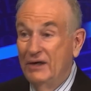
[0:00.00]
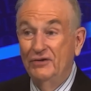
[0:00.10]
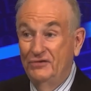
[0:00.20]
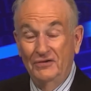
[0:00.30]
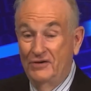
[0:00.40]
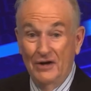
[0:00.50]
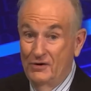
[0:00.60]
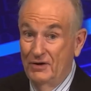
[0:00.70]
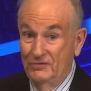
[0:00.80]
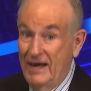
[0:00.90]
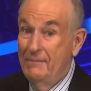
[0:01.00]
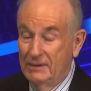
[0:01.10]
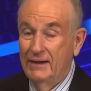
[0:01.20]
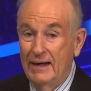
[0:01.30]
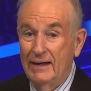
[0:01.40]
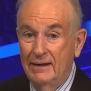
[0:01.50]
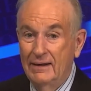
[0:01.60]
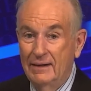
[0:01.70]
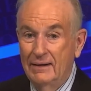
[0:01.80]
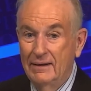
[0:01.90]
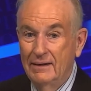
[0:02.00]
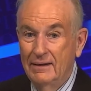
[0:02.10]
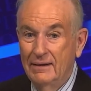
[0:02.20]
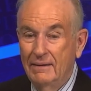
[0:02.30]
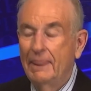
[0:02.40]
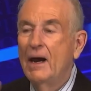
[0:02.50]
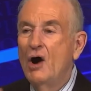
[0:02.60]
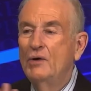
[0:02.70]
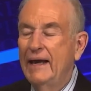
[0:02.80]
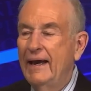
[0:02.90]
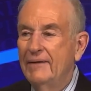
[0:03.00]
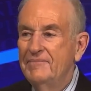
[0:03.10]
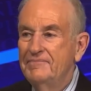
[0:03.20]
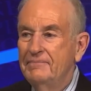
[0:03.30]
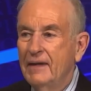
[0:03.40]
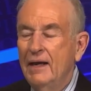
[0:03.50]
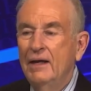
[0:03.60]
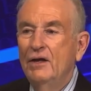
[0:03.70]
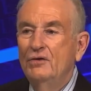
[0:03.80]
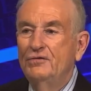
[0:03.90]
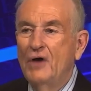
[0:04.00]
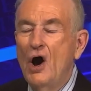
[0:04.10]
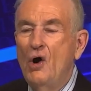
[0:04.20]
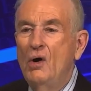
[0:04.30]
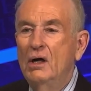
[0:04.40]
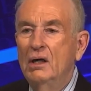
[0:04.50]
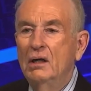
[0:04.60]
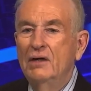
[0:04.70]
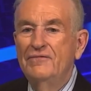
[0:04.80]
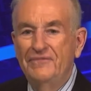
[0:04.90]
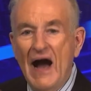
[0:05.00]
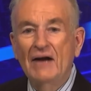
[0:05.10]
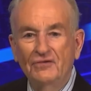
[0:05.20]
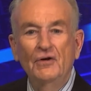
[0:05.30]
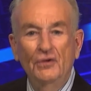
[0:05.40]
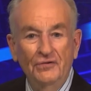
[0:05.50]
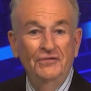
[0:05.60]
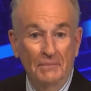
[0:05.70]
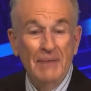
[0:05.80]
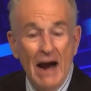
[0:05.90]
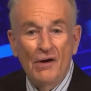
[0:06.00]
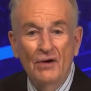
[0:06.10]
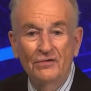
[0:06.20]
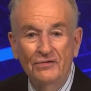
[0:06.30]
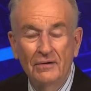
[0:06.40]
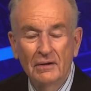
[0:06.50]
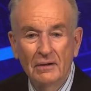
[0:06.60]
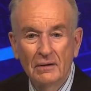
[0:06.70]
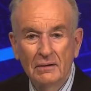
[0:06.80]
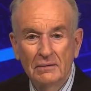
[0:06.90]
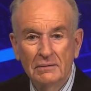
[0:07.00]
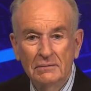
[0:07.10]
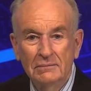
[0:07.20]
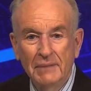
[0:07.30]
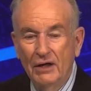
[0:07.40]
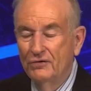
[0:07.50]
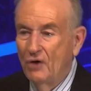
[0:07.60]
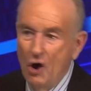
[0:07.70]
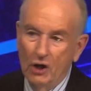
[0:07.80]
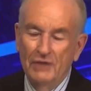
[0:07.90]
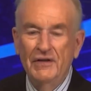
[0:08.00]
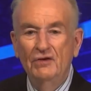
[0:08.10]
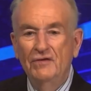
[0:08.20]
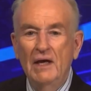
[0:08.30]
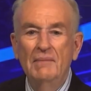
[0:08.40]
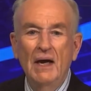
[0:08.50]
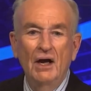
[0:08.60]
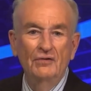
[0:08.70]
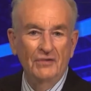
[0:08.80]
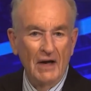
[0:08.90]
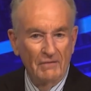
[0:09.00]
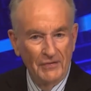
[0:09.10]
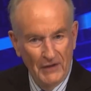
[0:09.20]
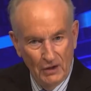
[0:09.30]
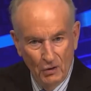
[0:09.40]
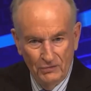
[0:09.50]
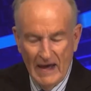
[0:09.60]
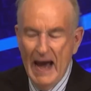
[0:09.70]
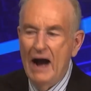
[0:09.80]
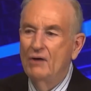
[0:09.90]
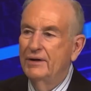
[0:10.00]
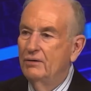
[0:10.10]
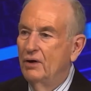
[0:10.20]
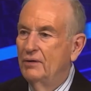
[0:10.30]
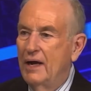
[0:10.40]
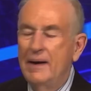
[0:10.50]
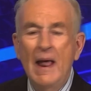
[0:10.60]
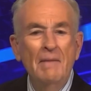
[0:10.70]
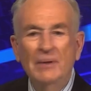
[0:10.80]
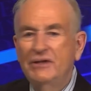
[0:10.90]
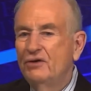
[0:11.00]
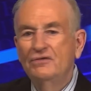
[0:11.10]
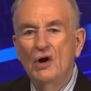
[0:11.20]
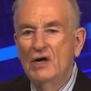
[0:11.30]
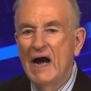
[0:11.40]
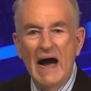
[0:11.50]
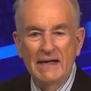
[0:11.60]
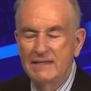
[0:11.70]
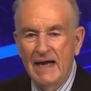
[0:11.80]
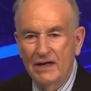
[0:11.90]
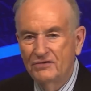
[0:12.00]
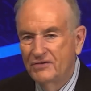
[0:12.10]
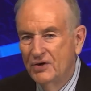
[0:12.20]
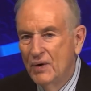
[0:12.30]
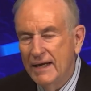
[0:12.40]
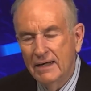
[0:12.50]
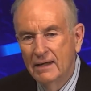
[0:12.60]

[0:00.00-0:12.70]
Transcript: This is another example of that. Okay. So Fox News is embarrassed because all of these emails and everything goes out and all that, but there's no context to it.